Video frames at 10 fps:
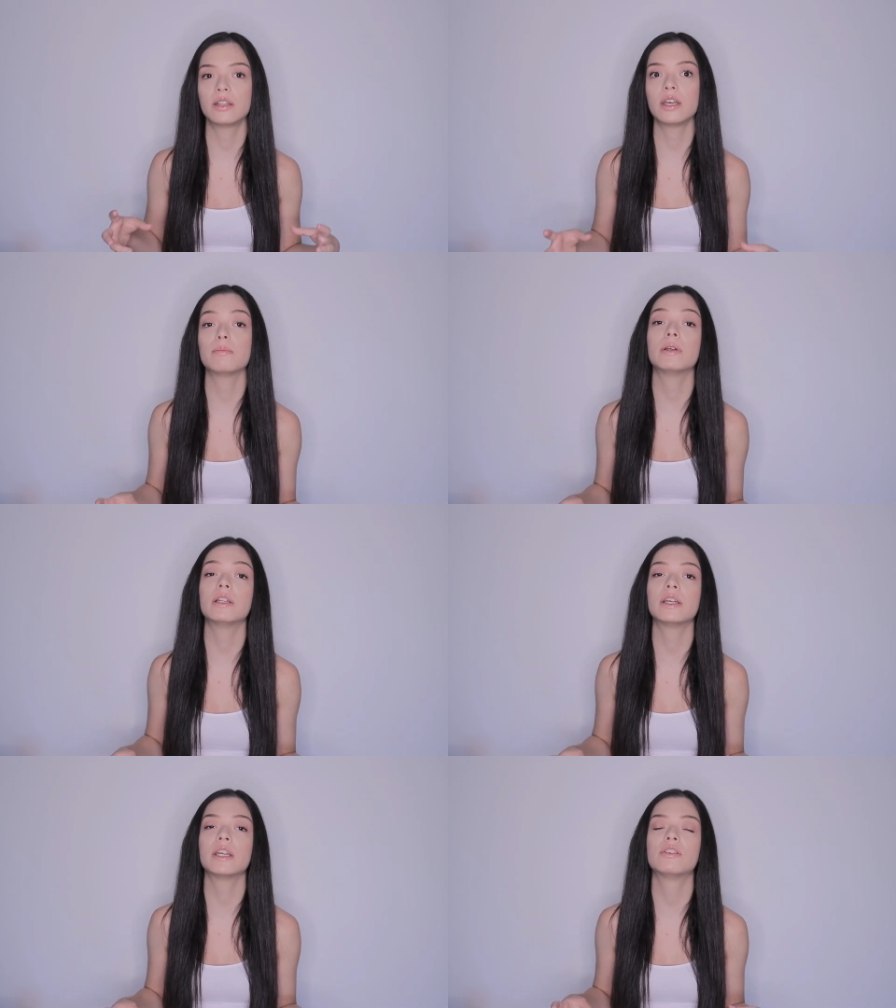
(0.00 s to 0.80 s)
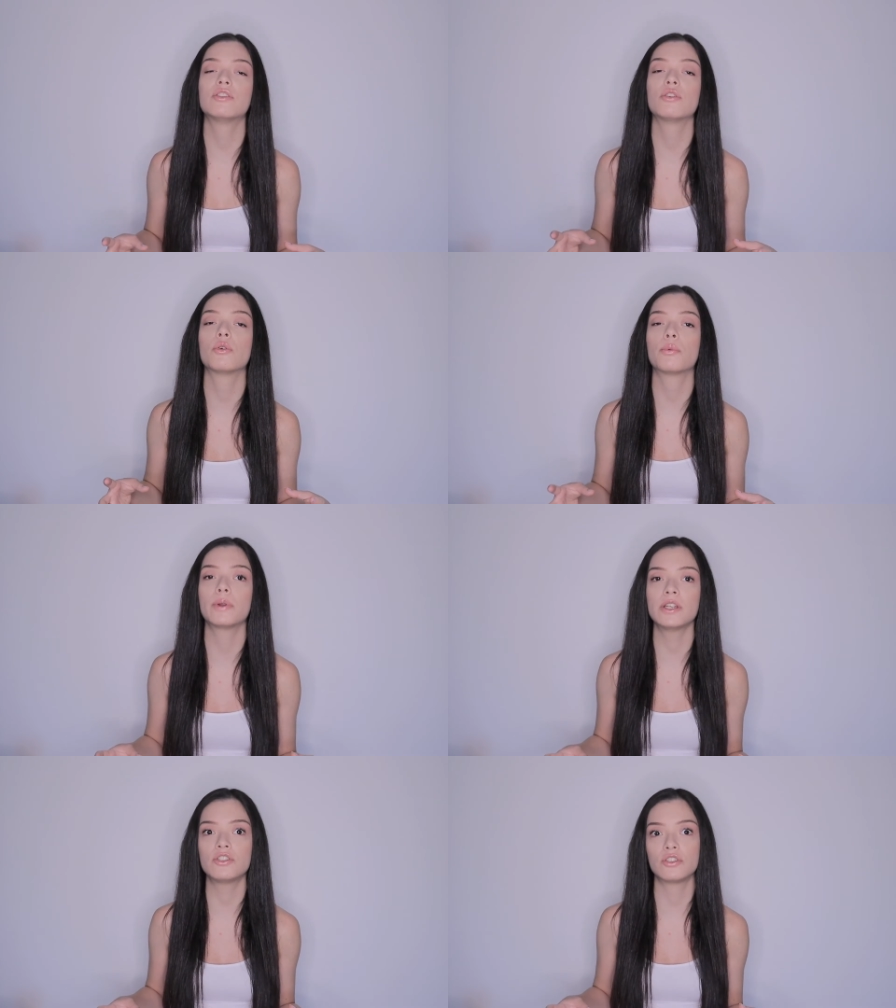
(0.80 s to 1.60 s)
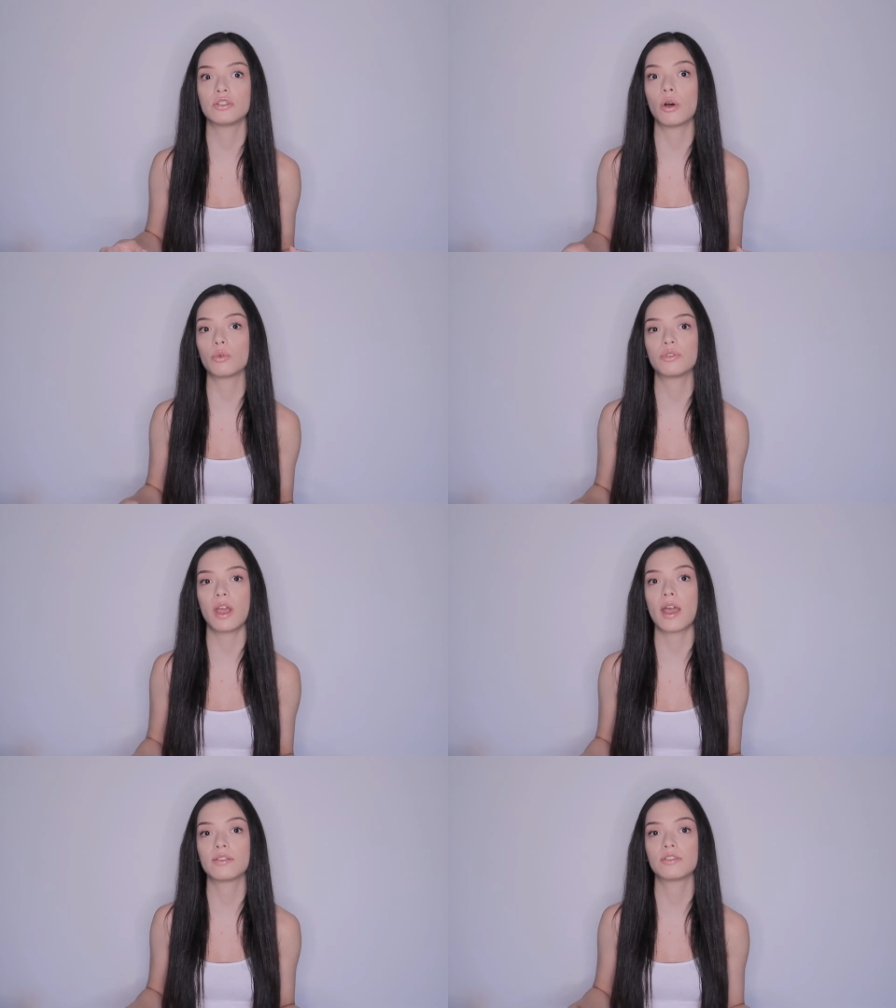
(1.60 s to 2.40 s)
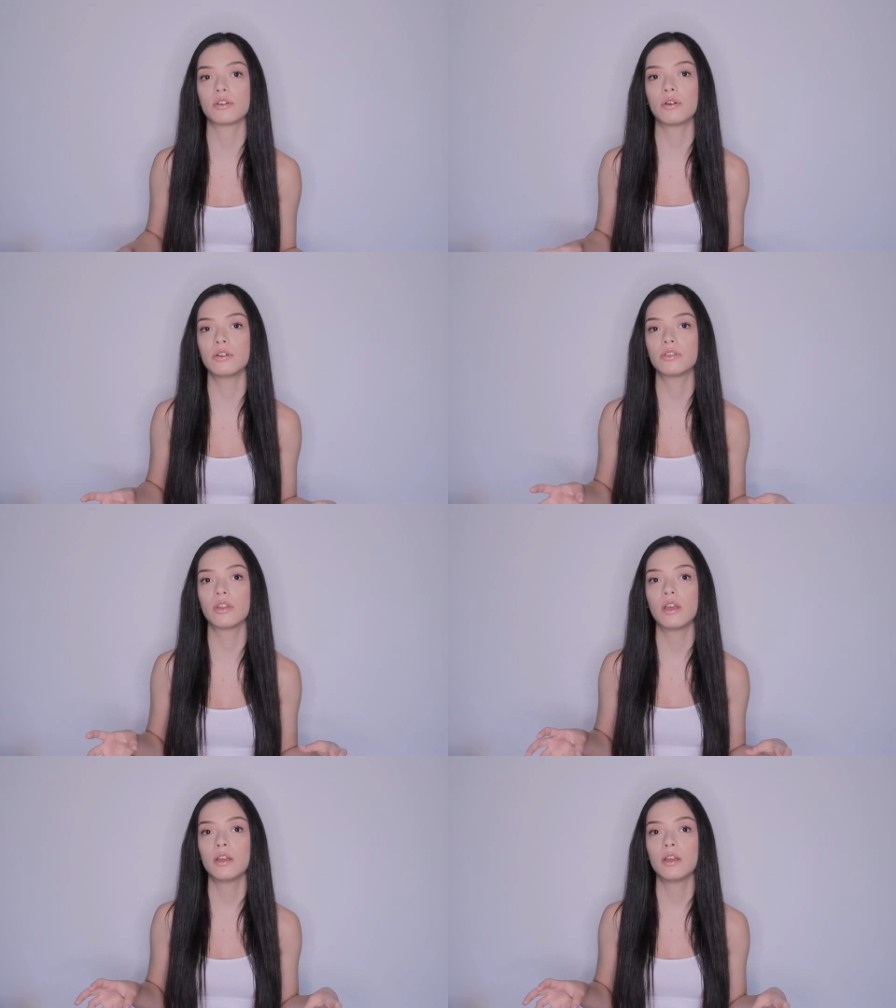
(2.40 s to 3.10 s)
the ability to reach those answers